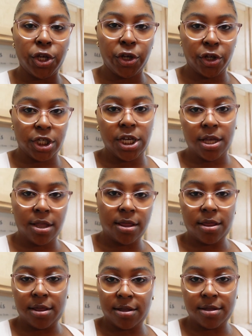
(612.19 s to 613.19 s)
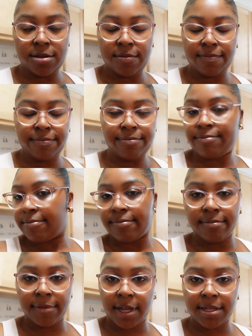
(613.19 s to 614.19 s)
your teeth.
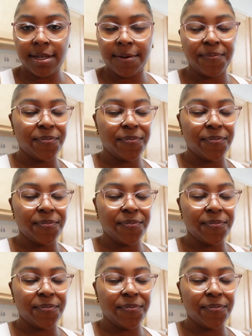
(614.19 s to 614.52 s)
That's it.